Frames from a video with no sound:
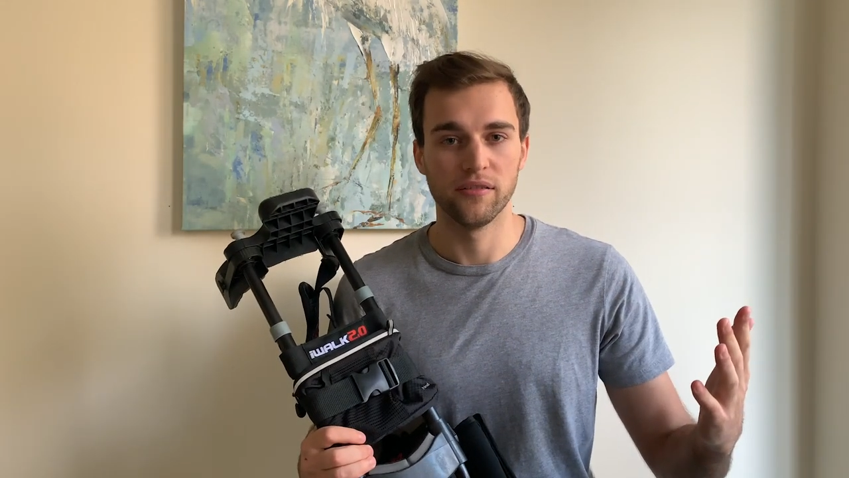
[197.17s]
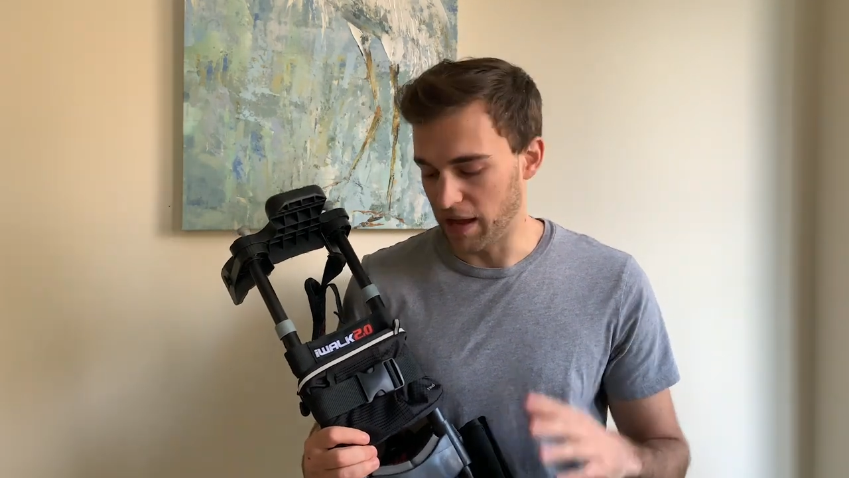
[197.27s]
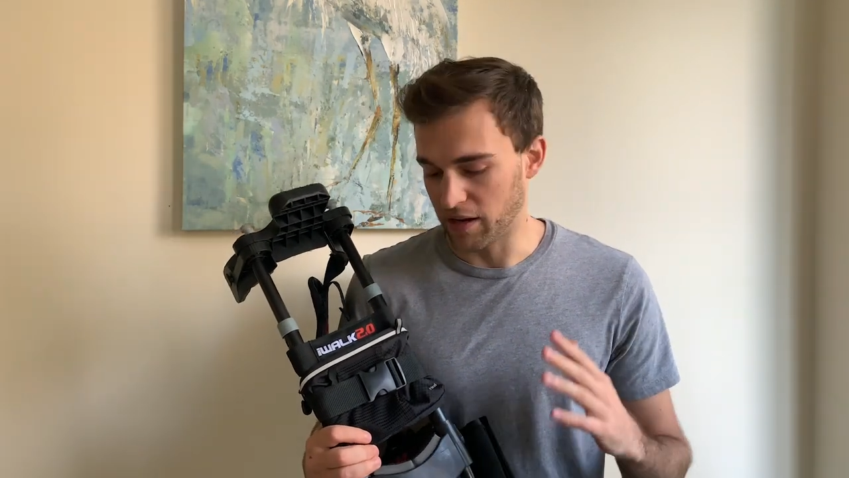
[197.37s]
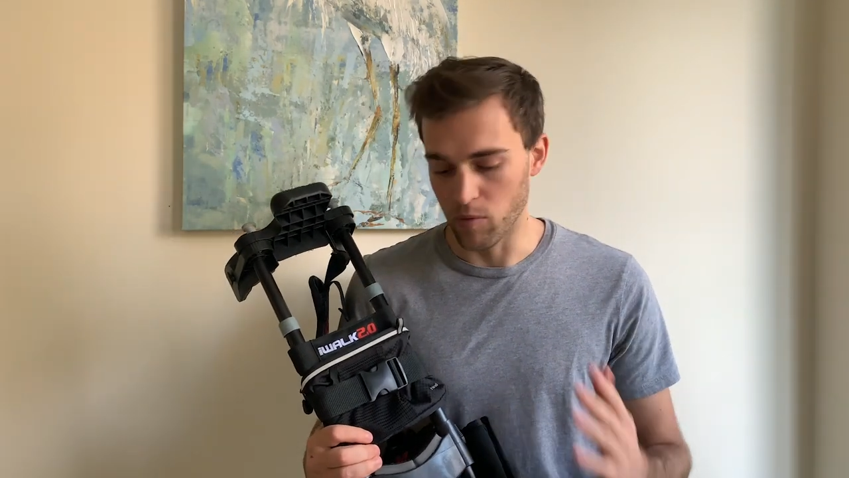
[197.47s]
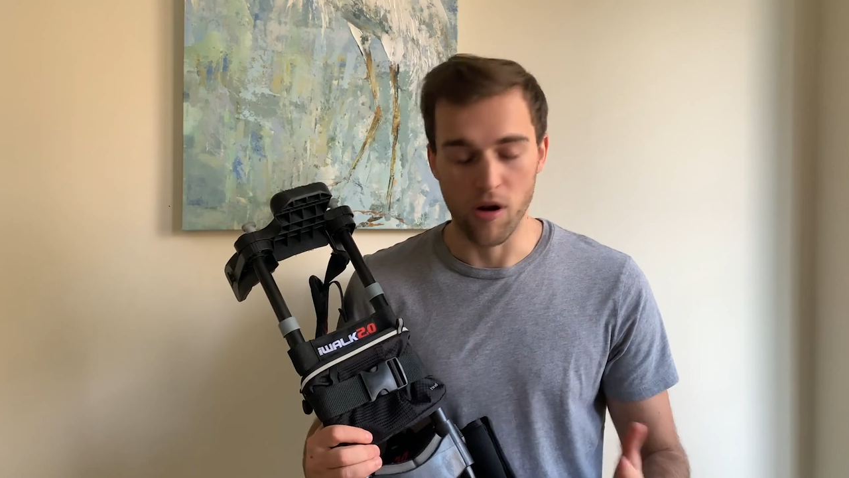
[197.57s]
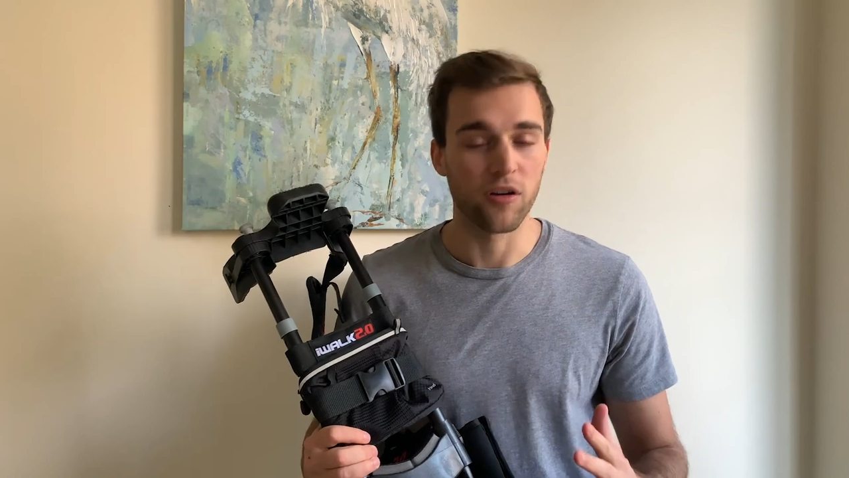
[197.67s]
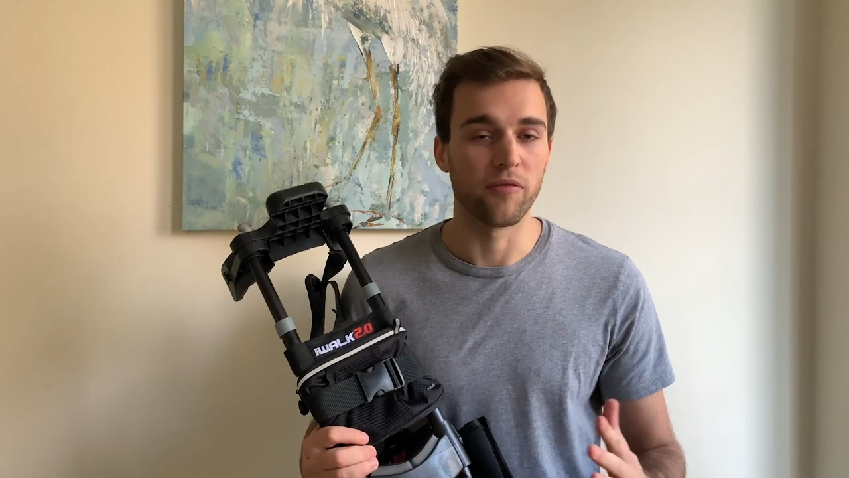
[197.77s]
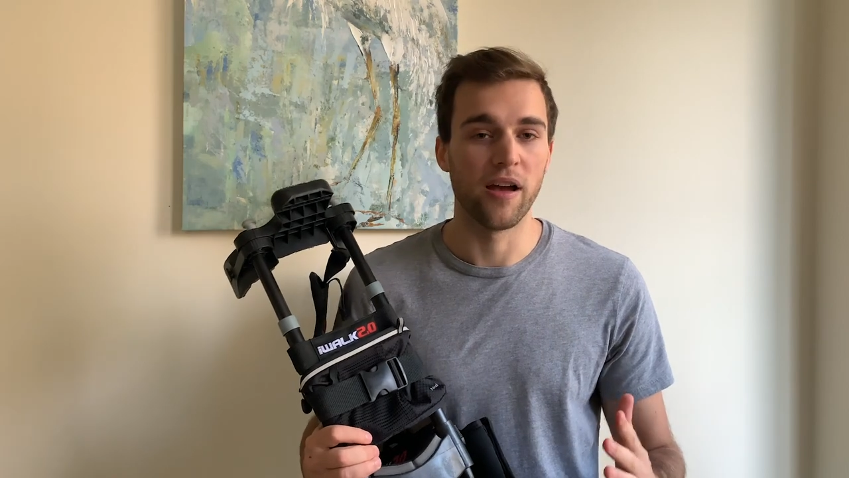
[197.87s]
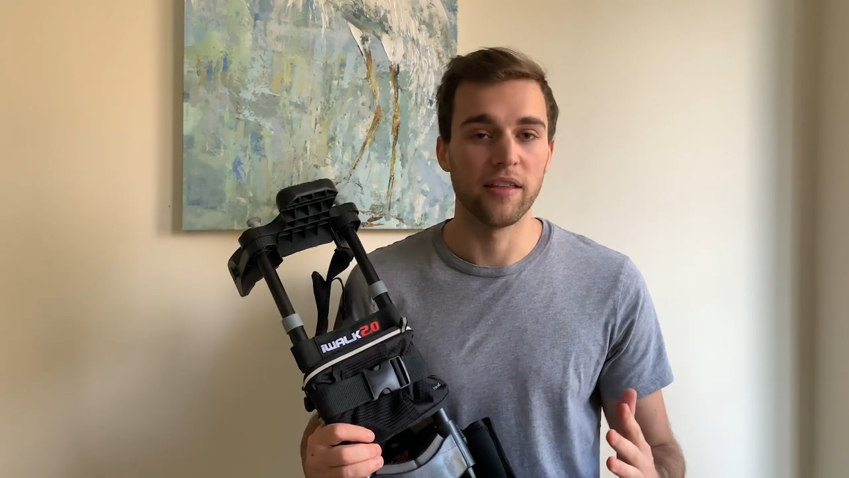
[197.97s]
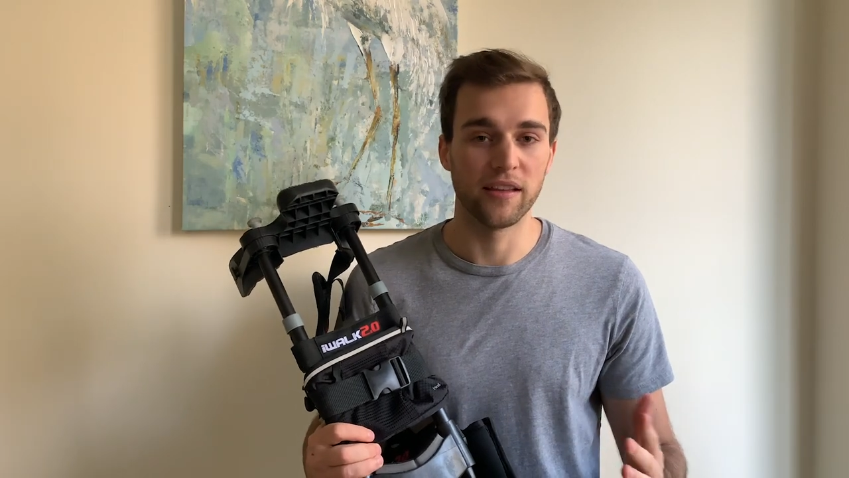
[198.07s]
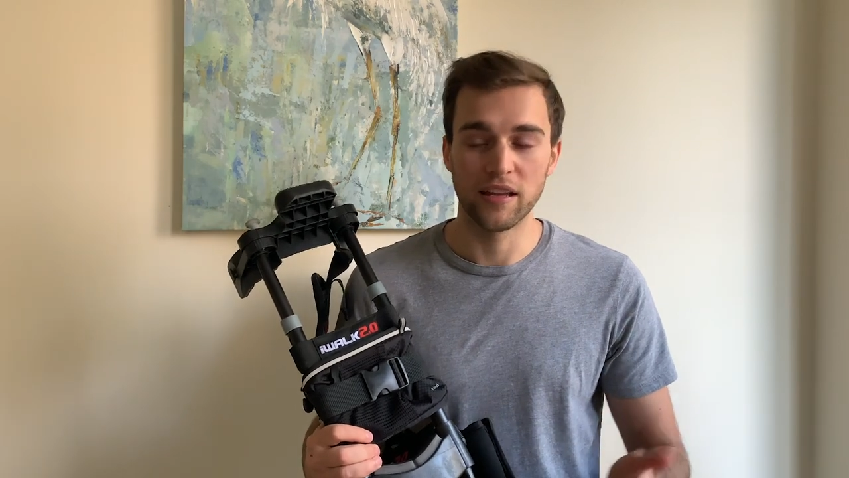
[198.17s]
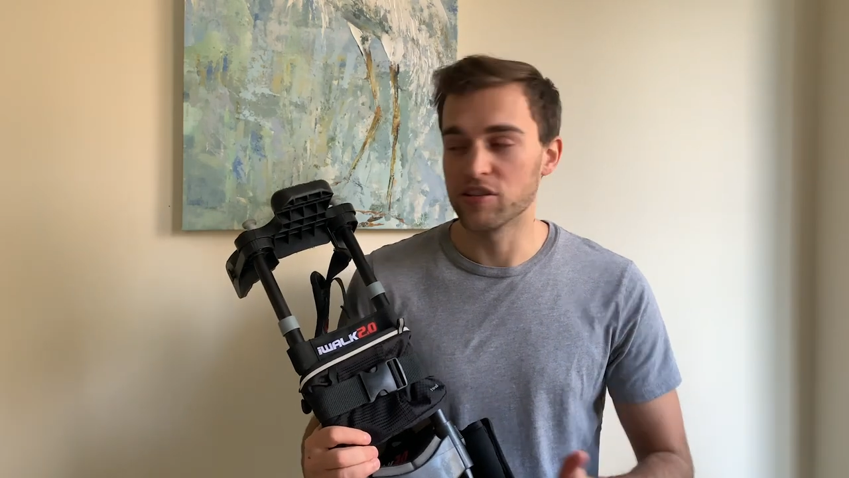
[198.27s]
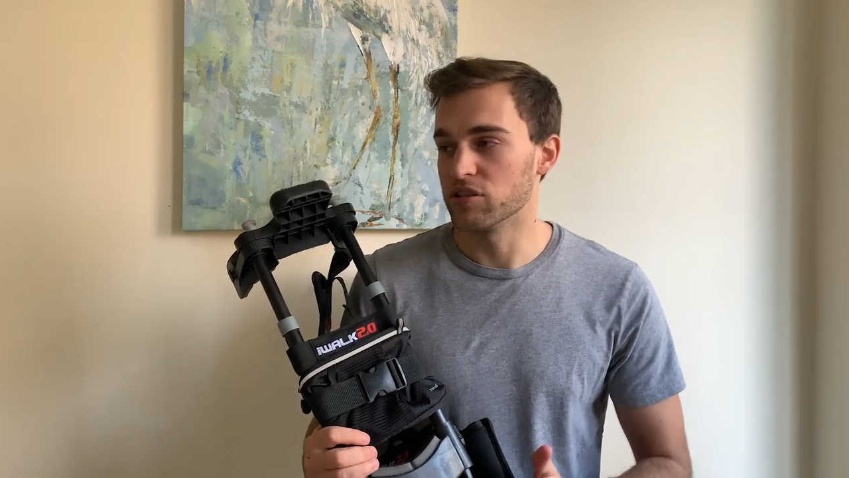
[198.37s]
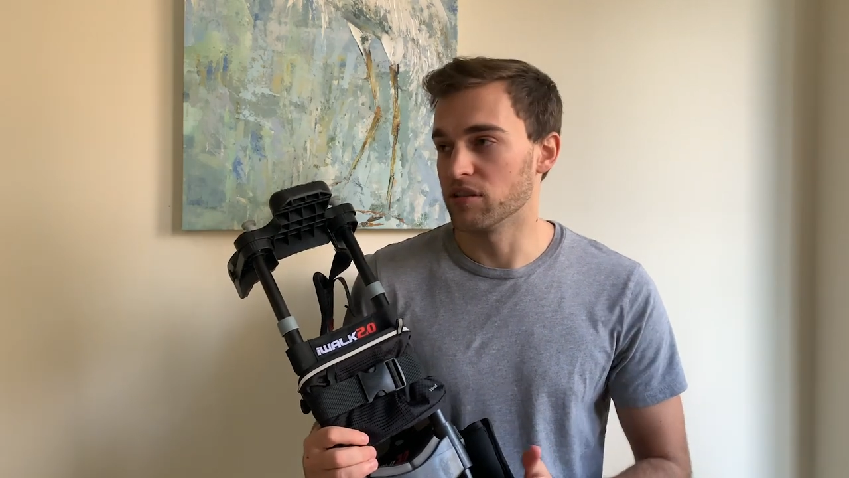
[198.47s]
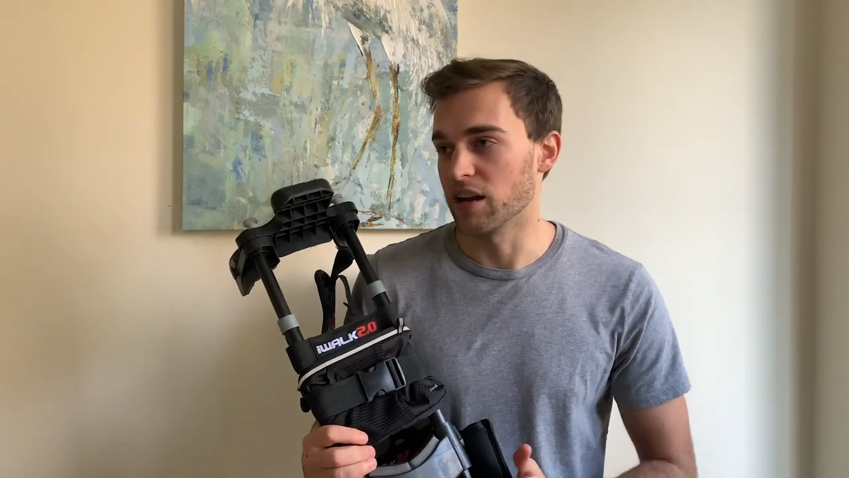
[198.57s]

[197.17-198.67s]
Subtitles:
I can walk around the kitchen,